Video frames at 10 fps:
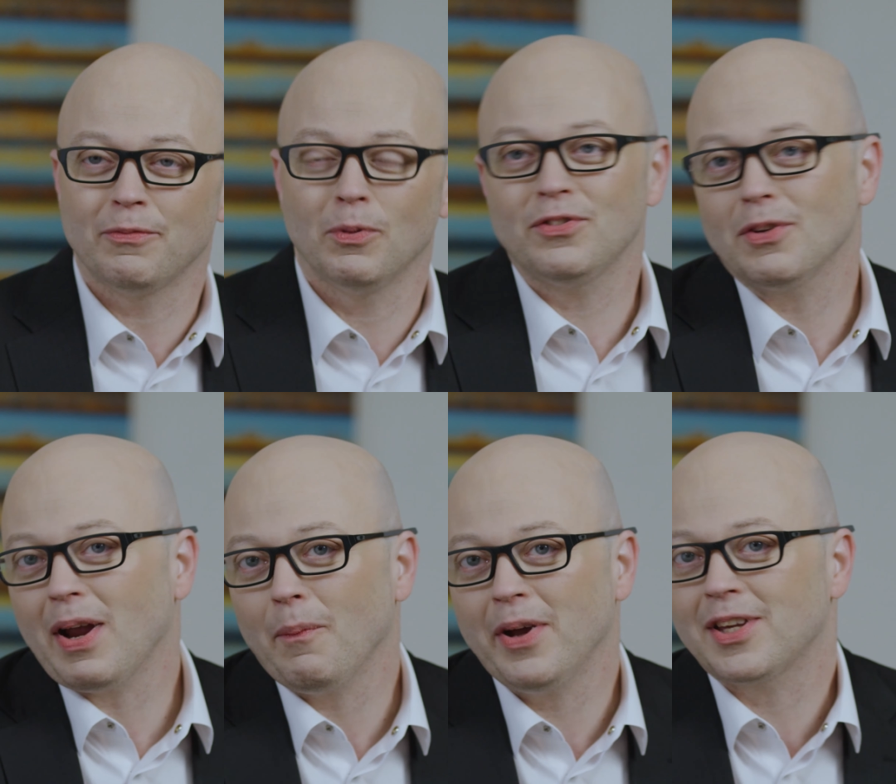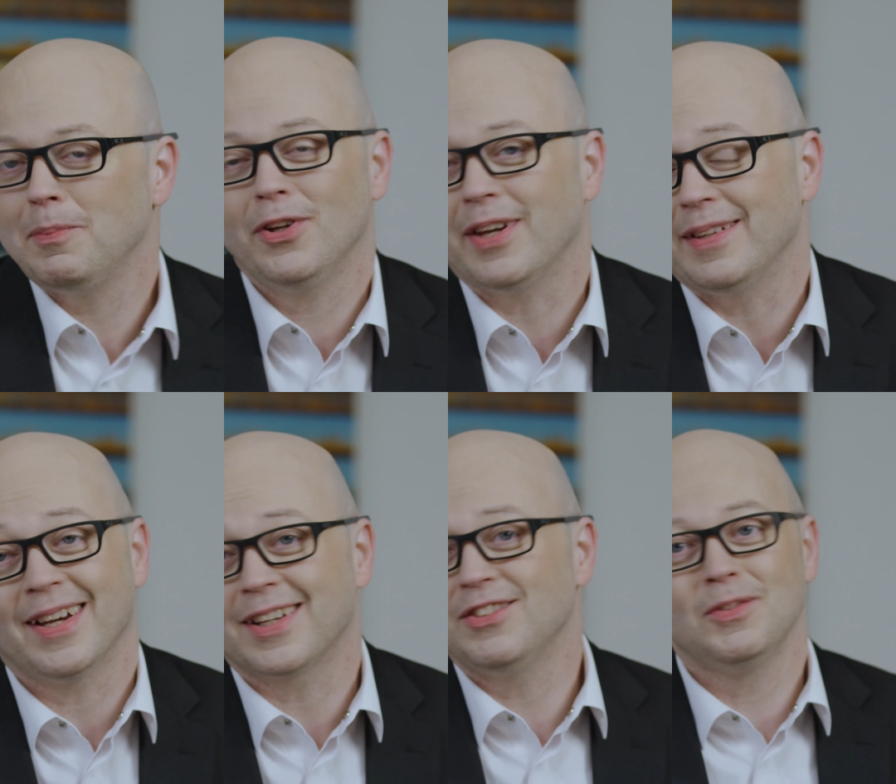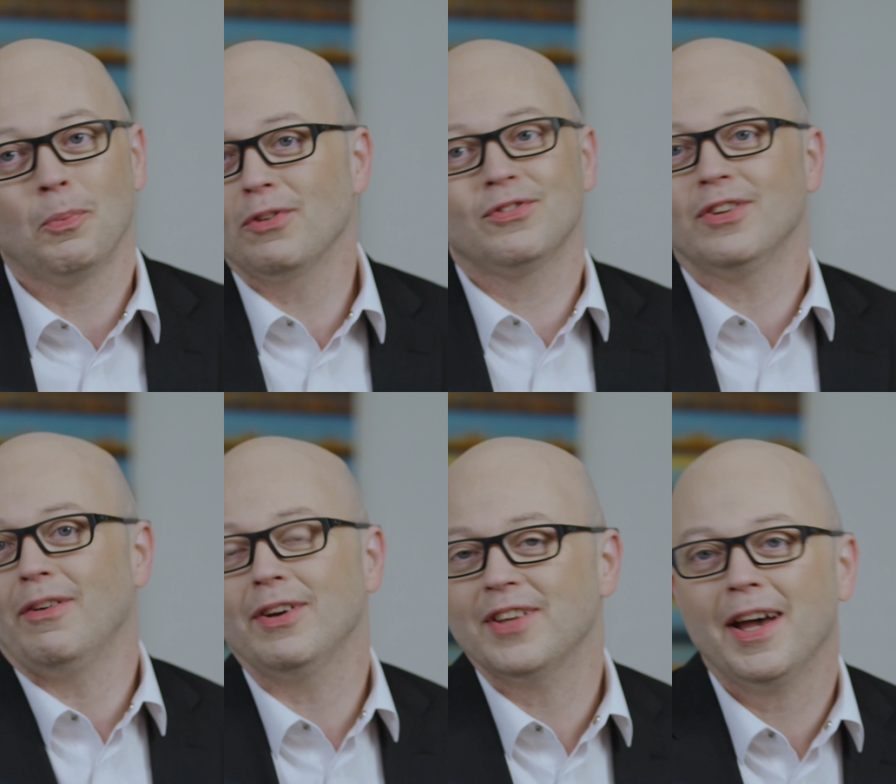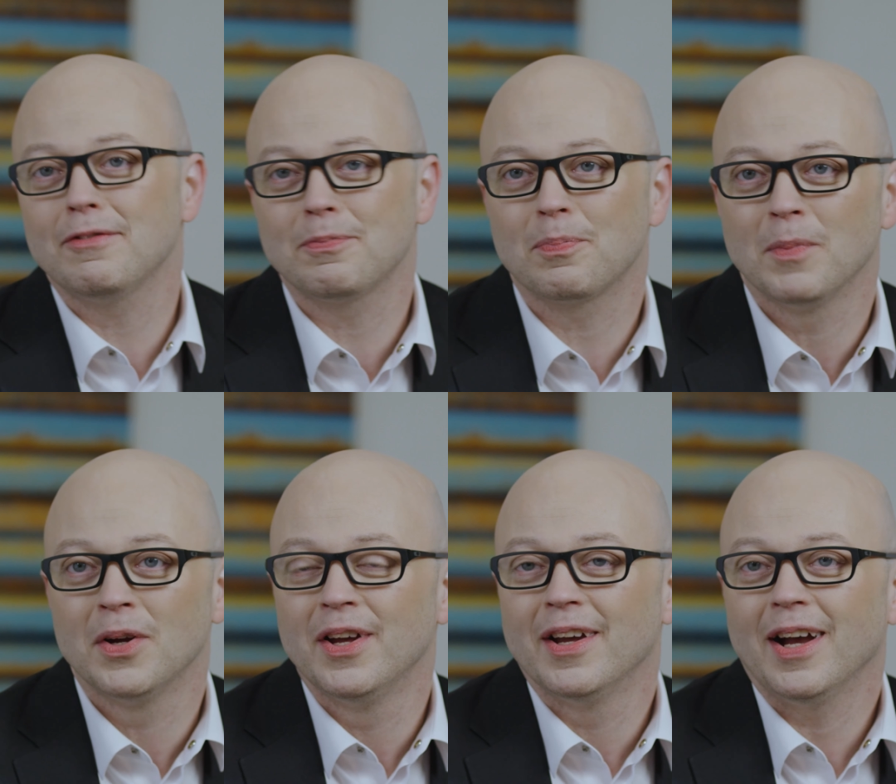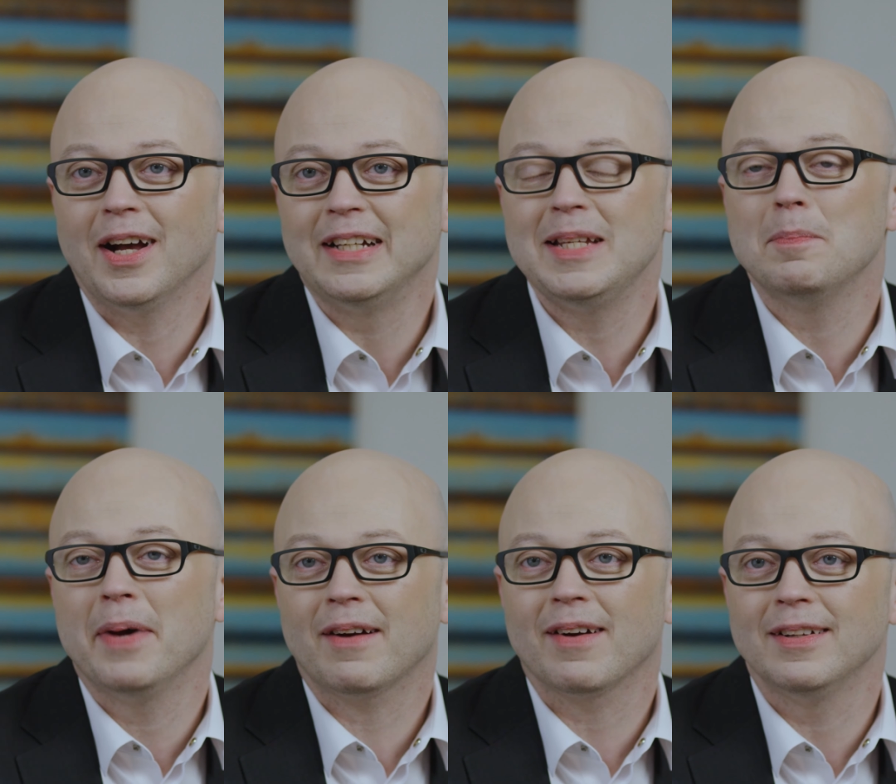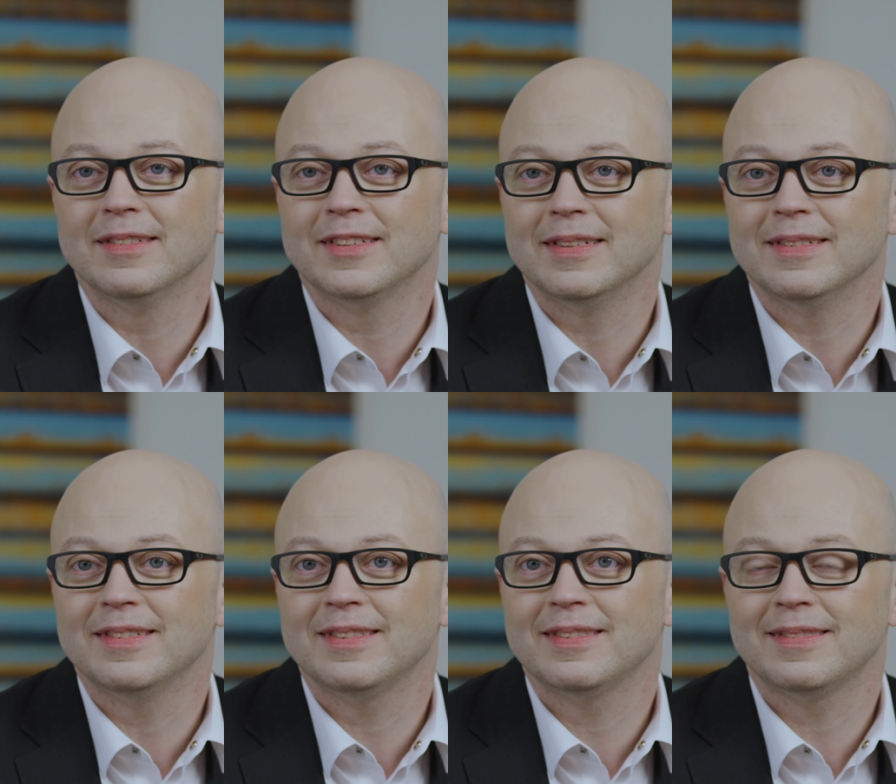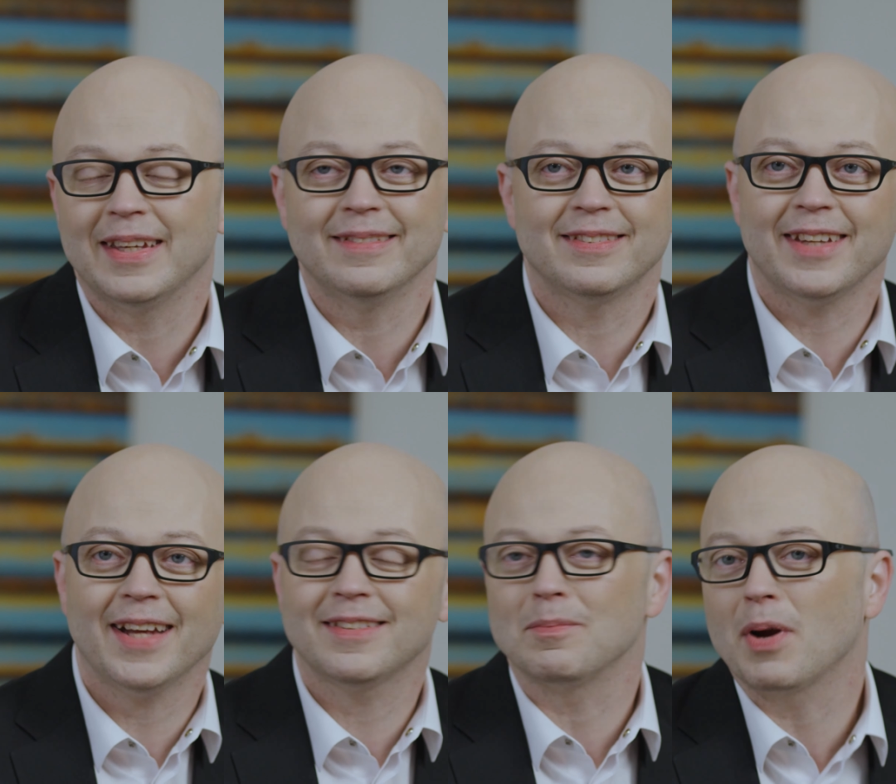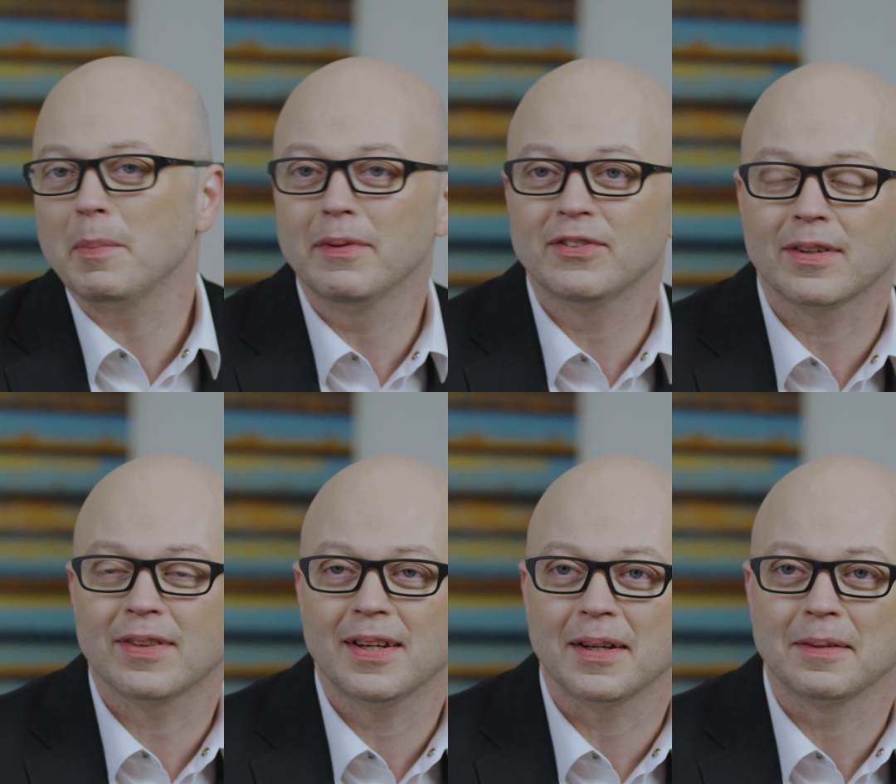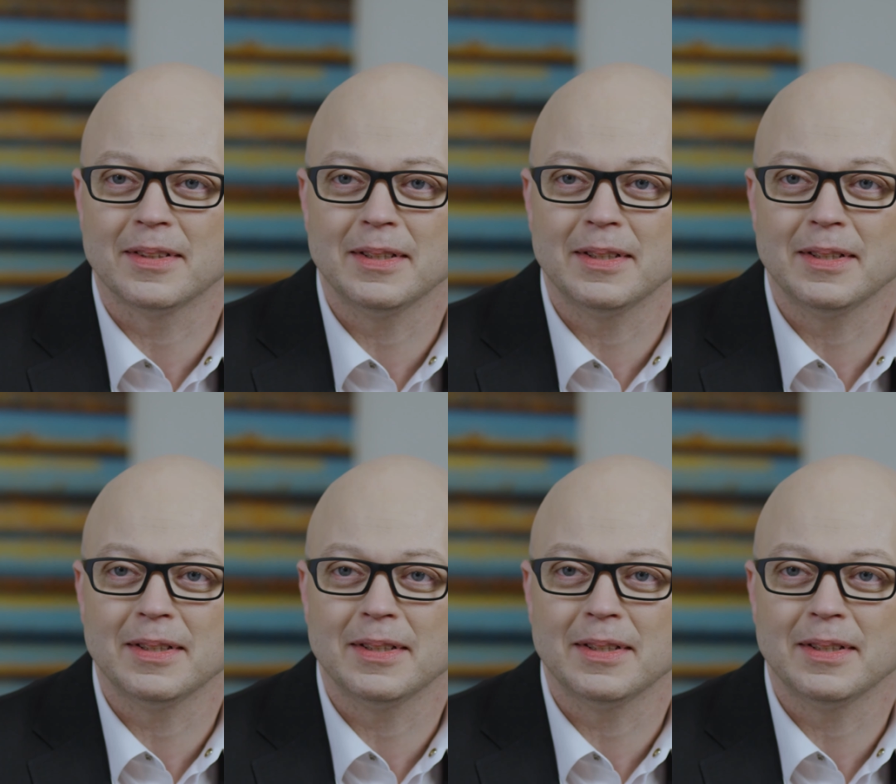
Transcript: what's the right way to communicate that? Because these boards don't always have a deep backgrounds in stats and probabilistic thinking.